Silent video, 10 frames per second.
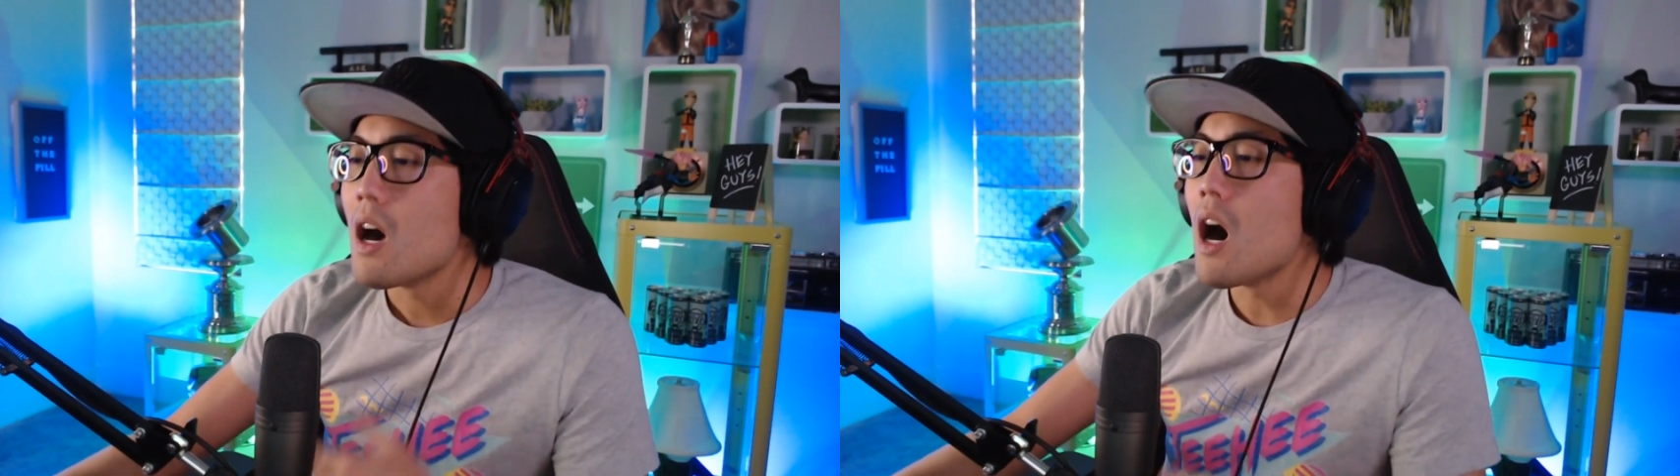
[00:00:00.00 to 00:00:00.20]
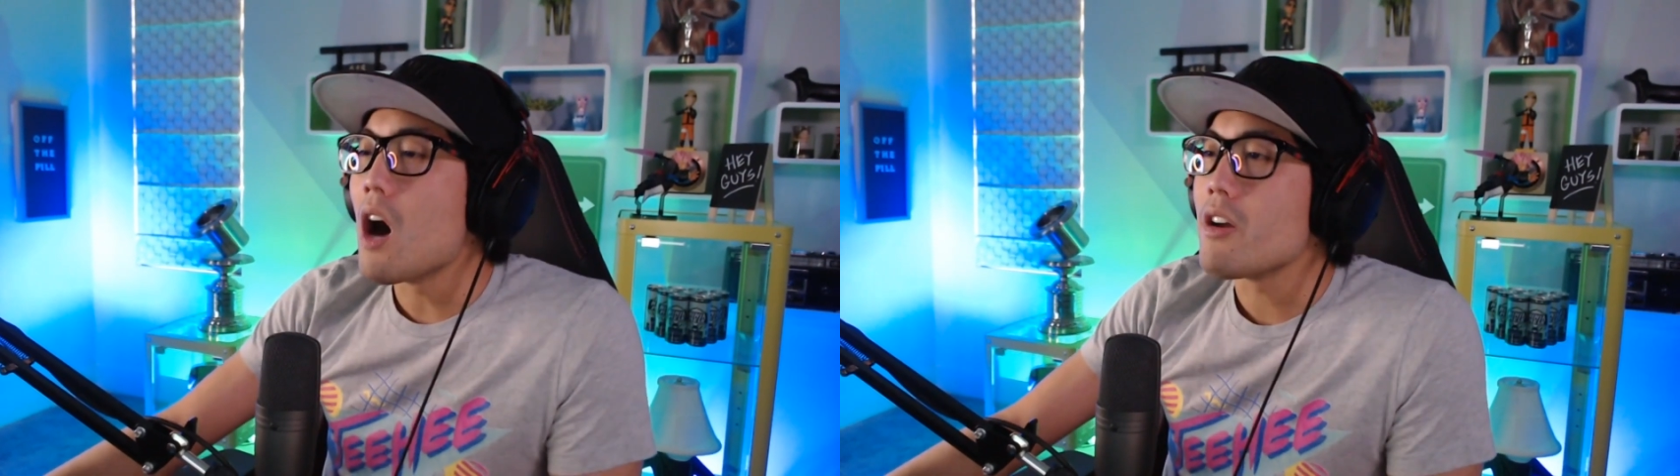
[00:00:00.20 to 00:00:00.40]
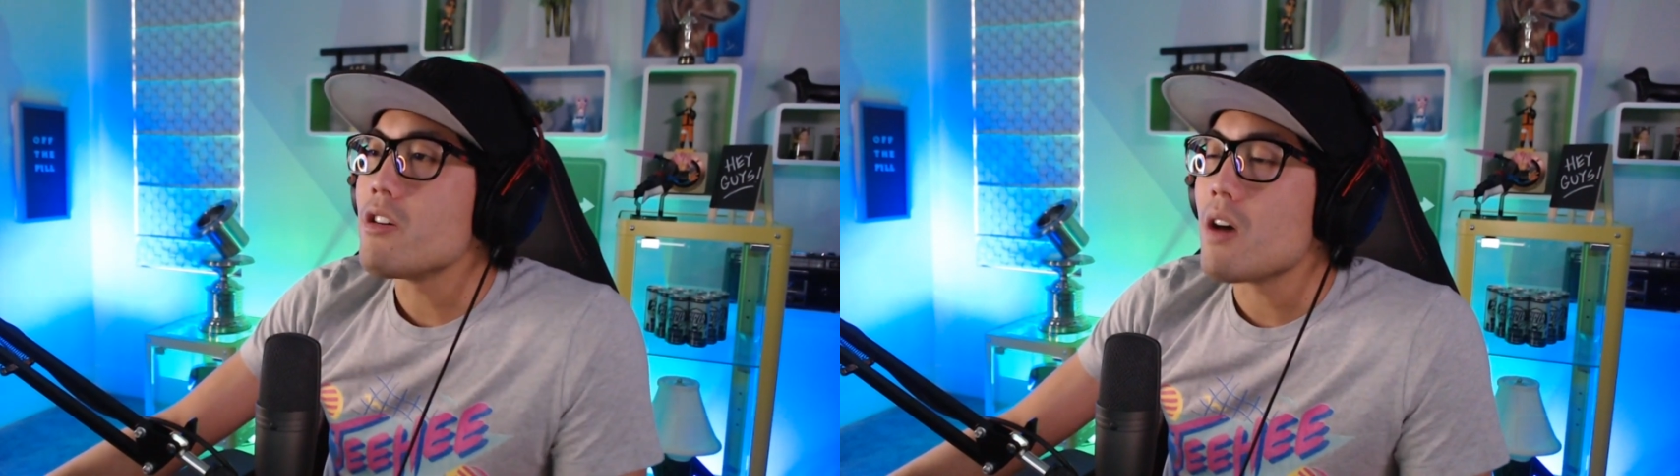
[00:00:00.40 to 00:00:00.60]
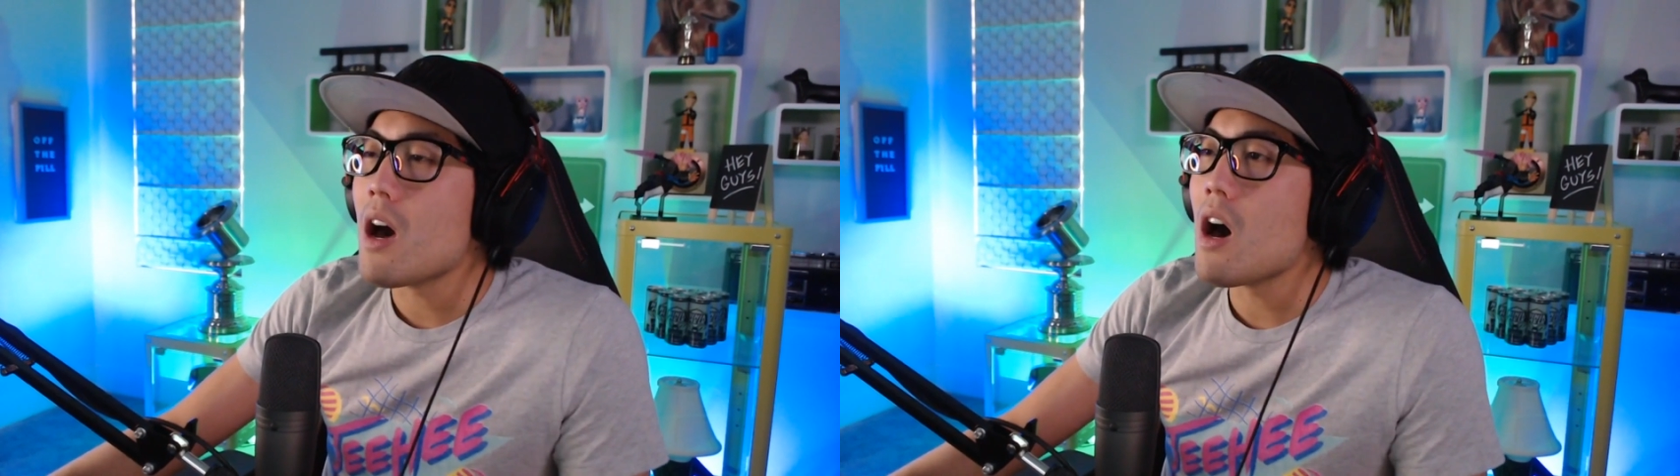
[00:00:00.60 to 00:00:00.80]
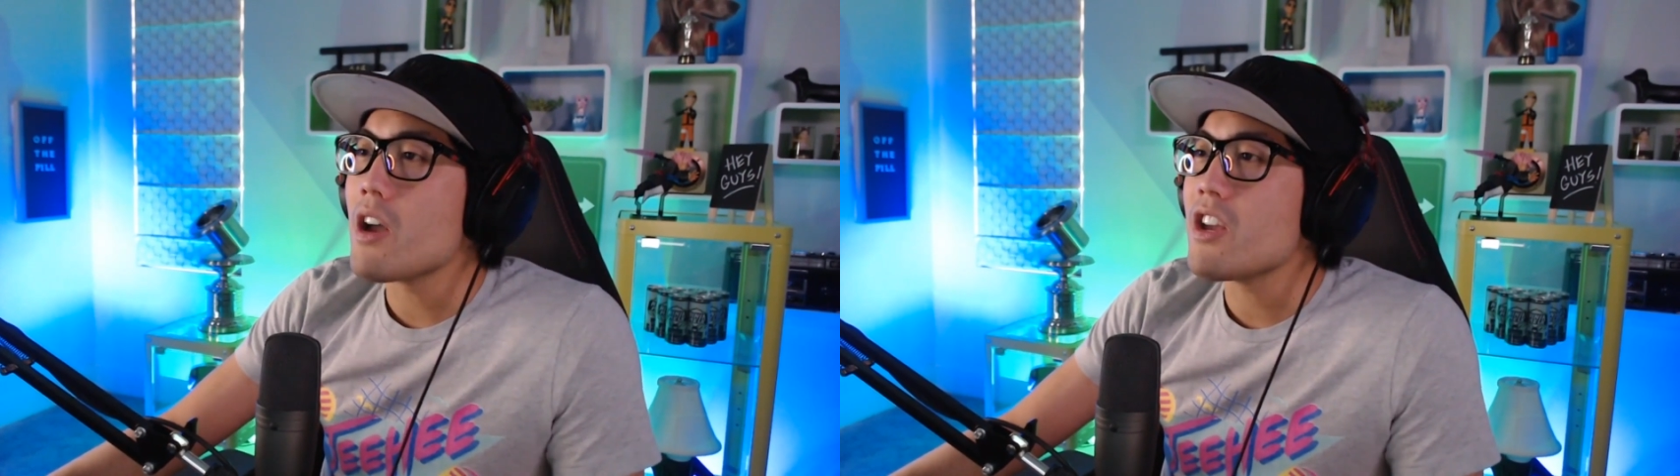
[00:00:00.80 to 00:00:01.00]
oh you,
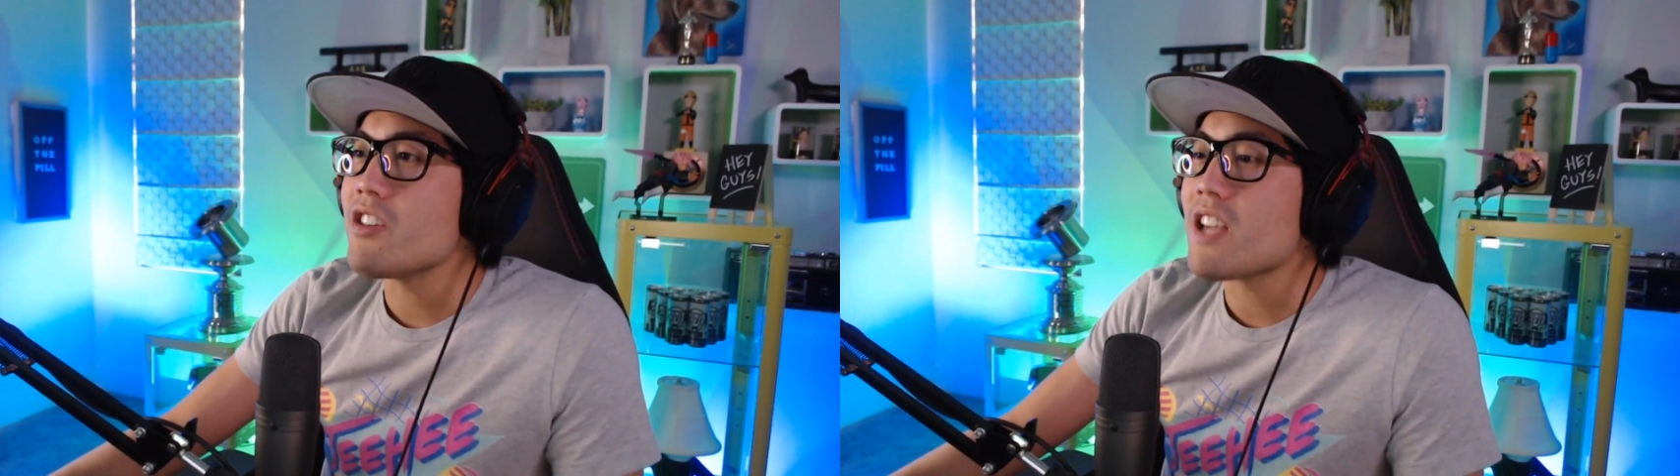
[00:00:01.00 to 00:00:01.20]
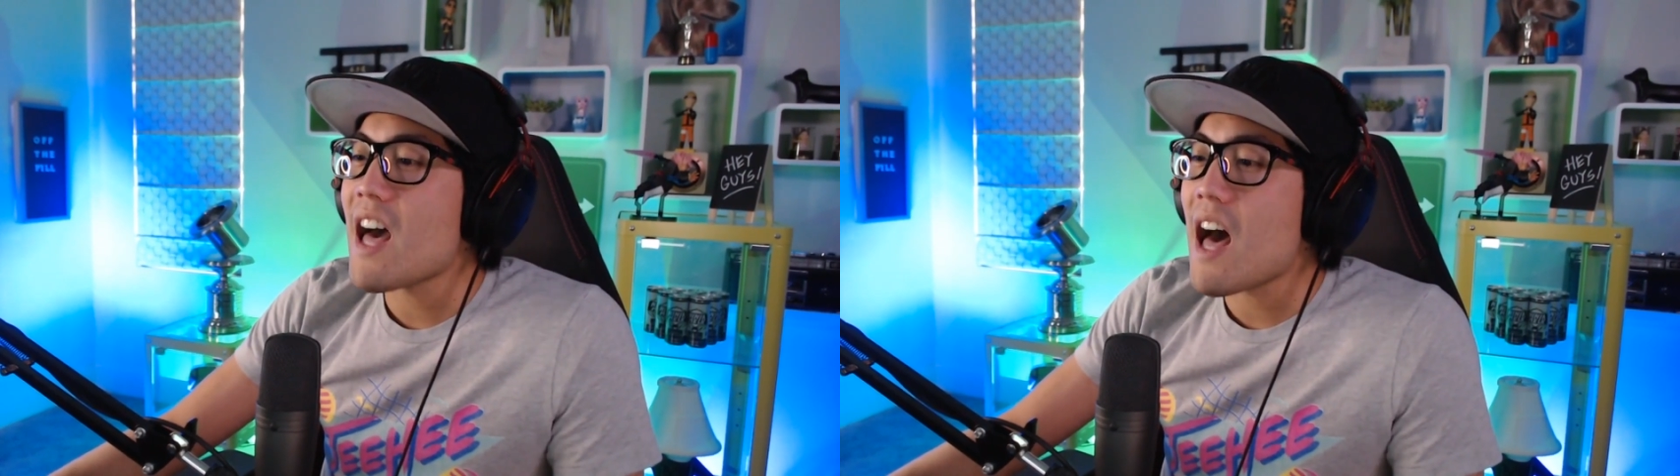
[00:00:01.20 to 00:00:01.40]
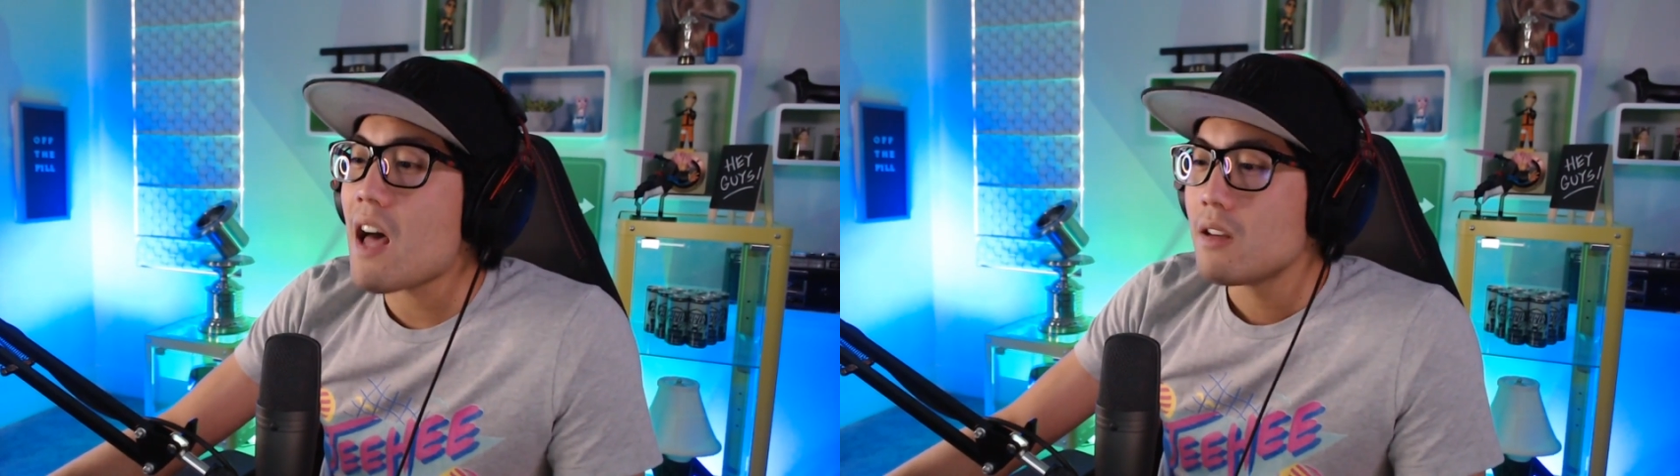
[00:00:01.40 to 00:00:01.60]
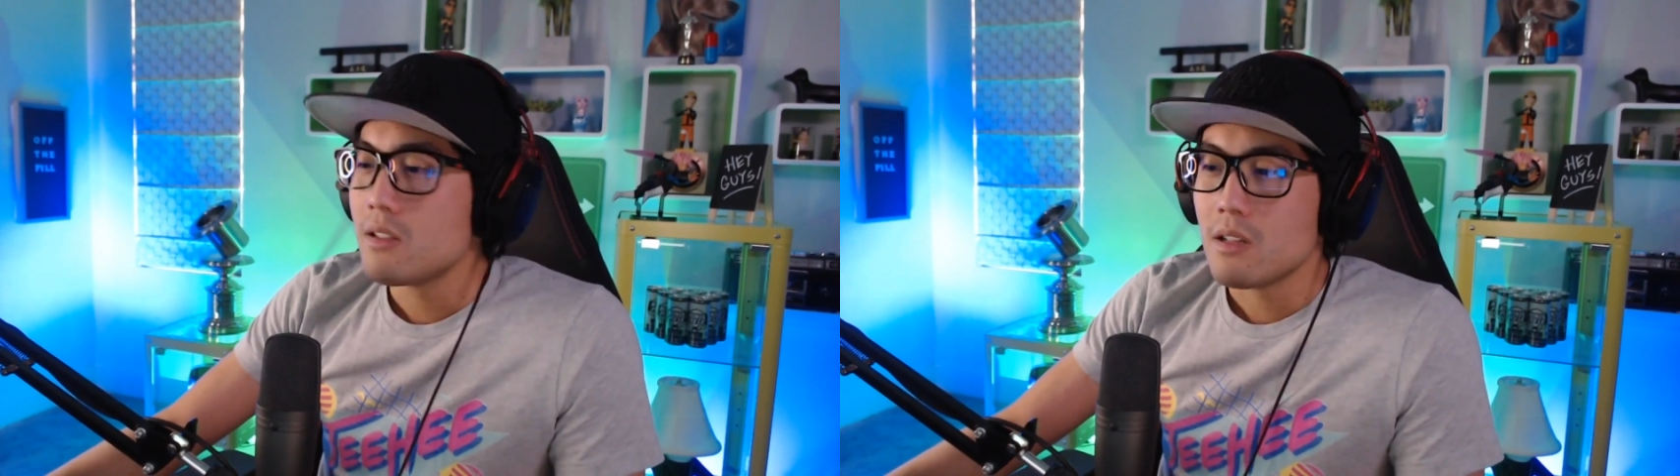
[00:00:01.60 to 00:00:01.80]
oh you got,